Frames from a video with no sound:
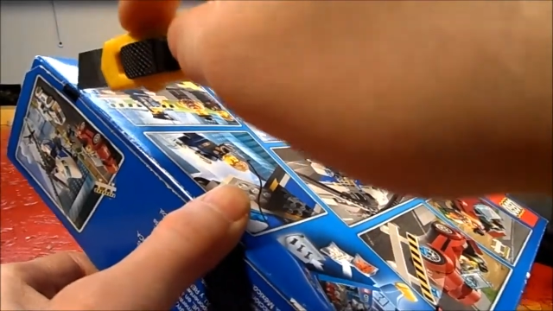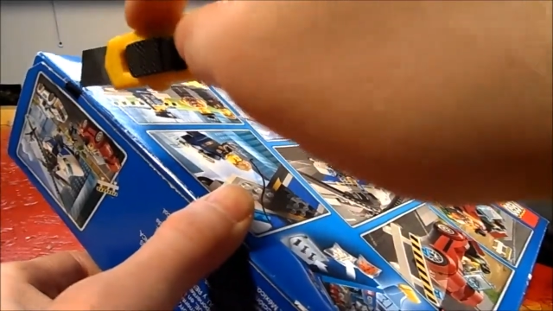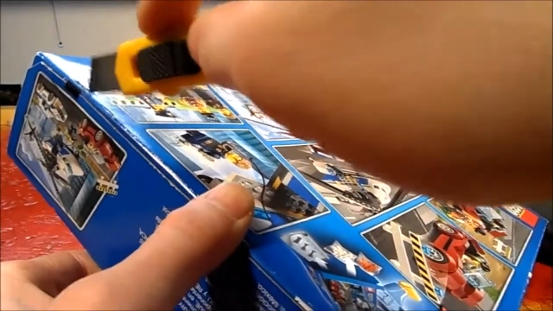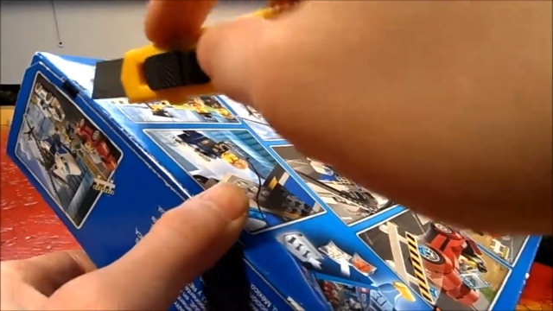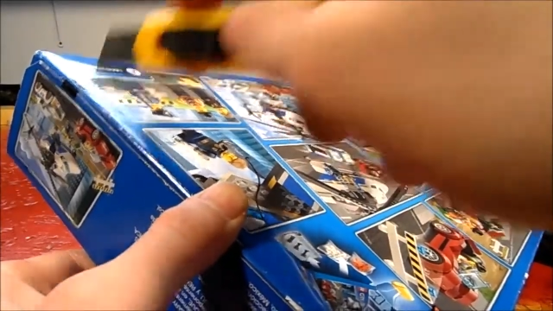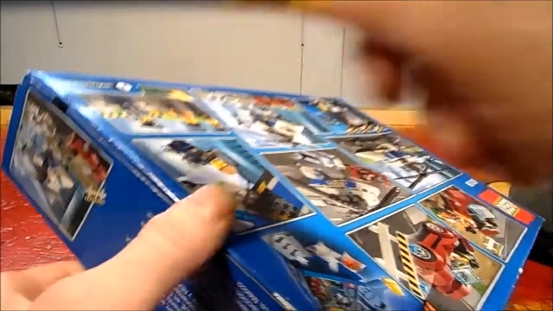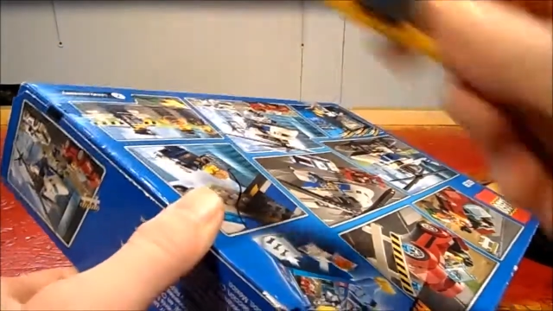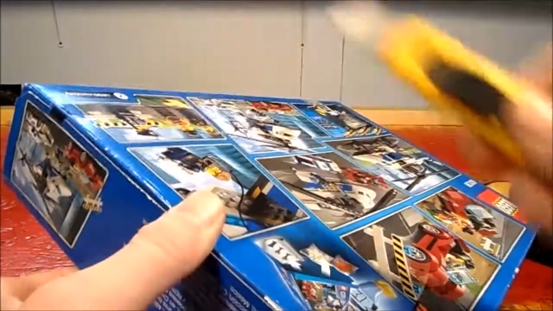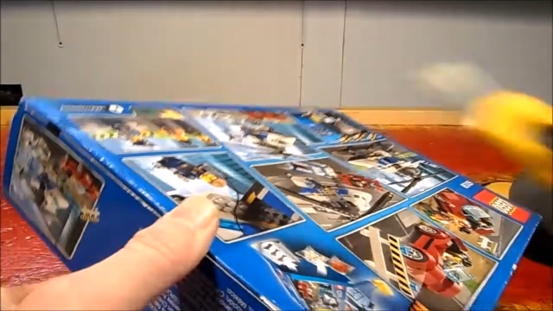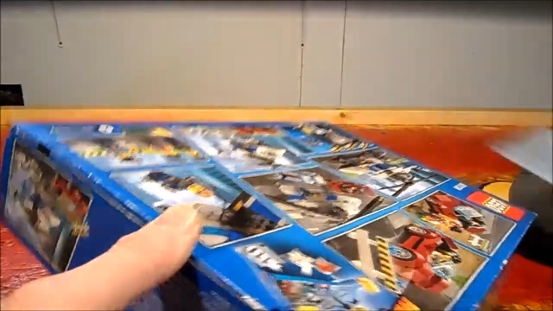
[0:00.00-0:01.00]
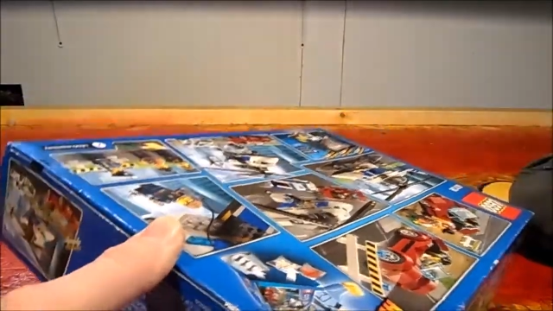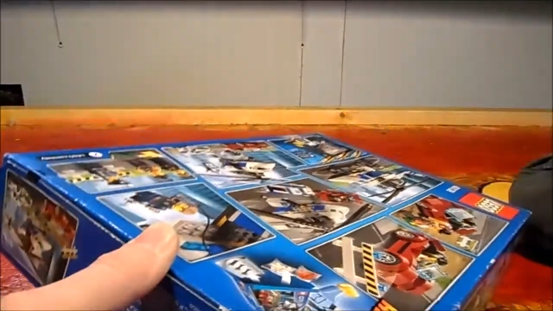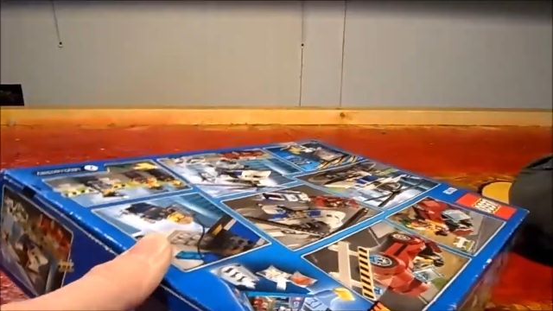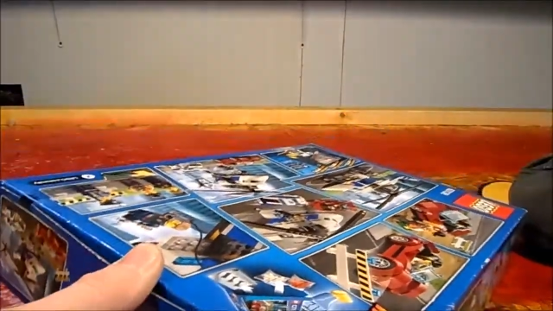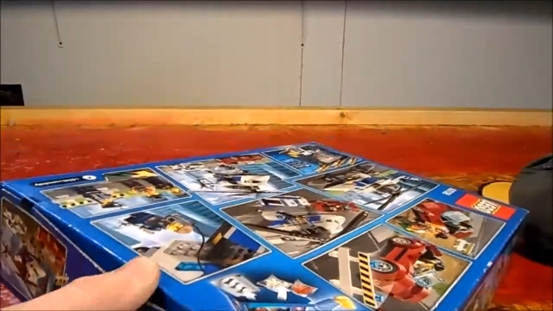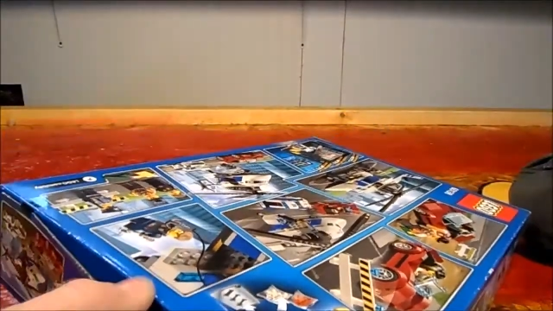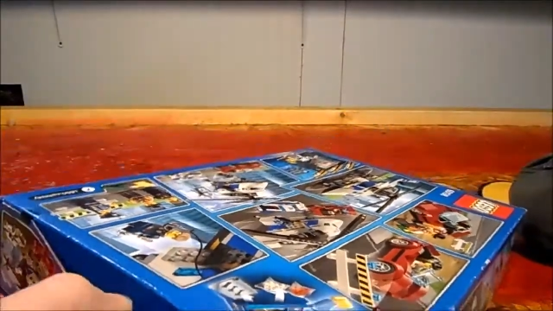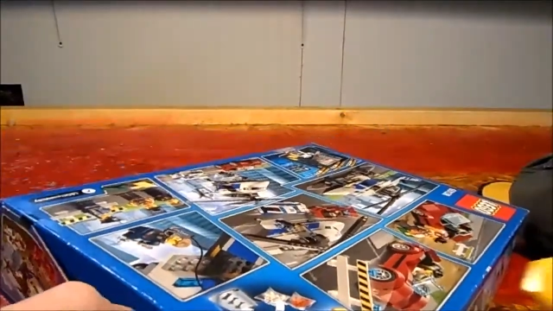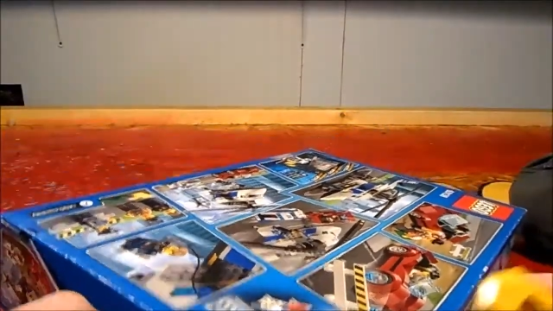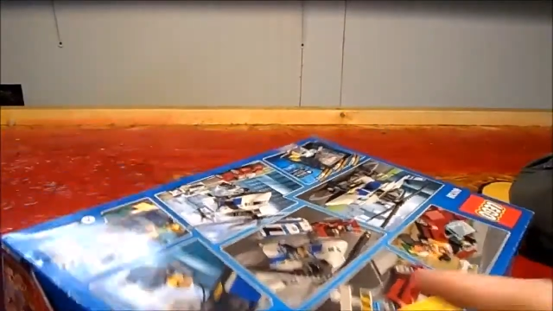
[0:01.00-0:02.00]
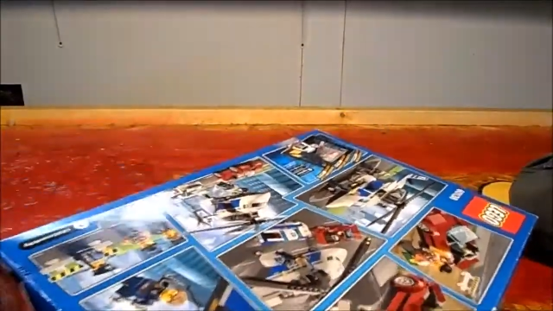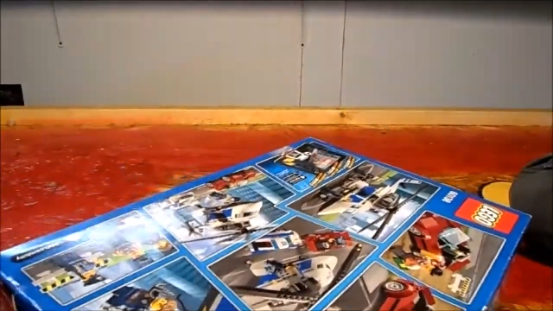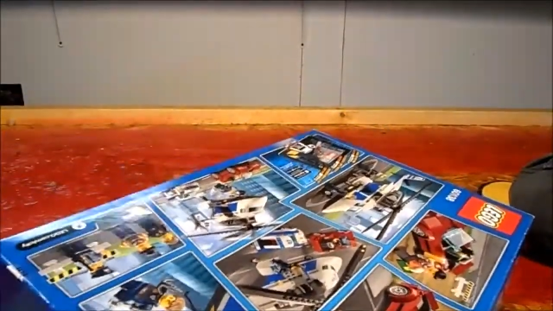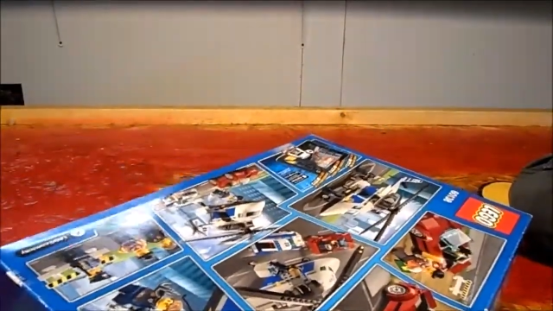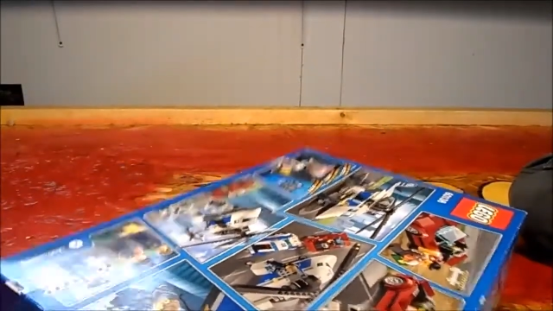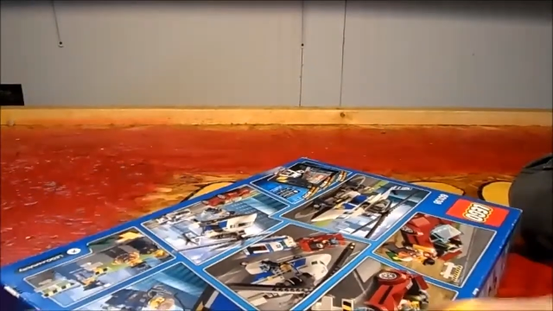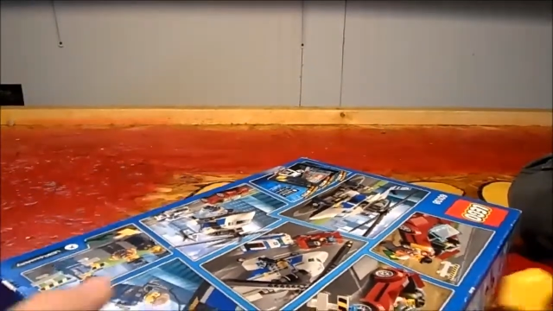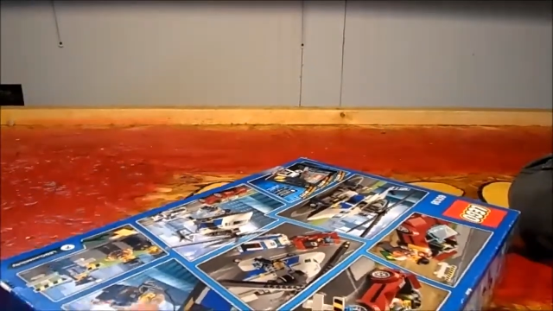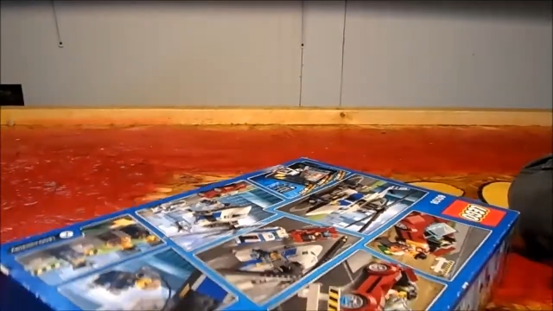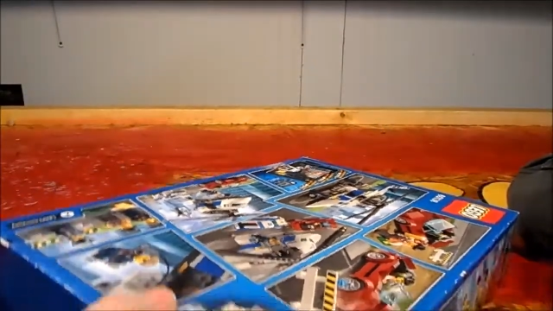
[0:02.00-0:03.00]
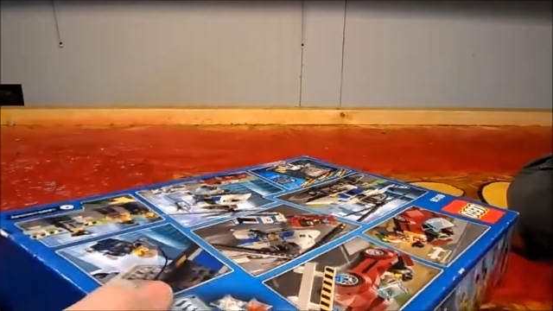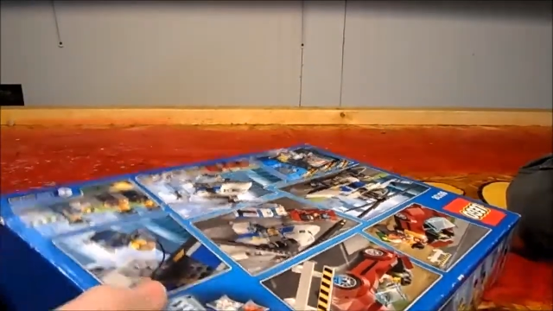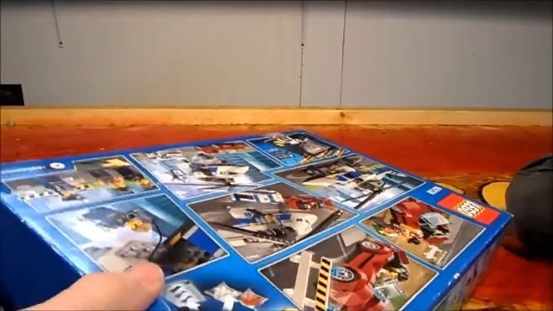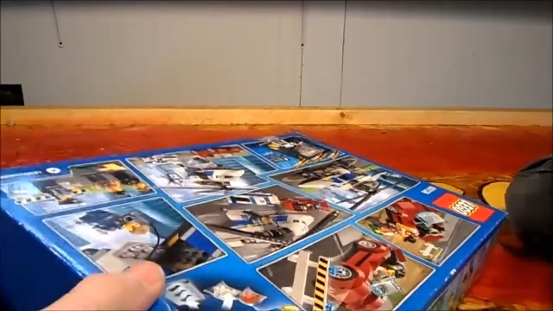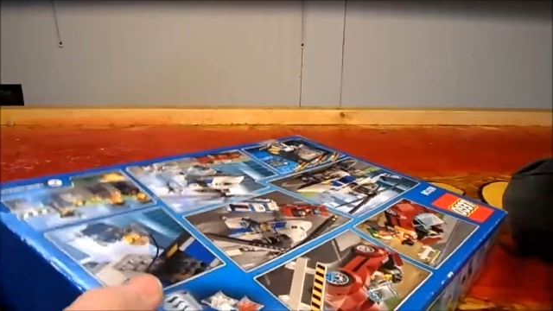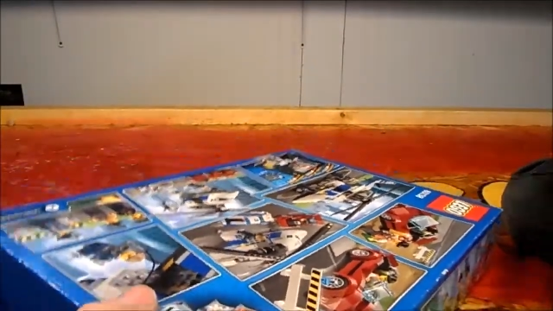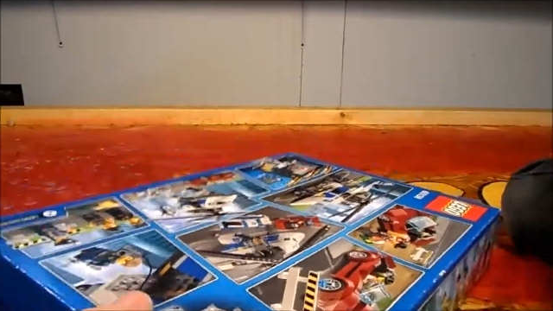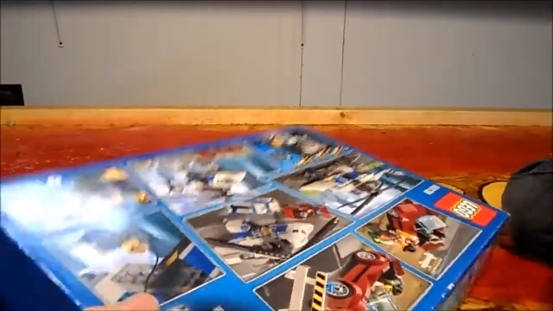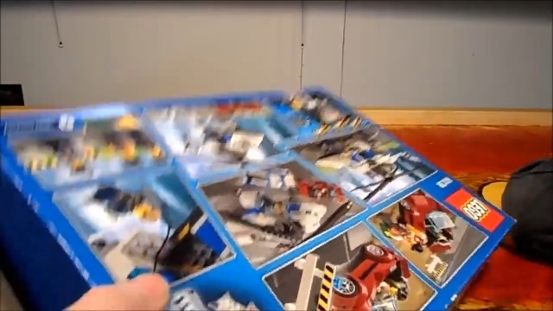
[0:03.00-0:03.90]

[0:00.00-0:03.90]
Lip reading: [unreadable: no face in view]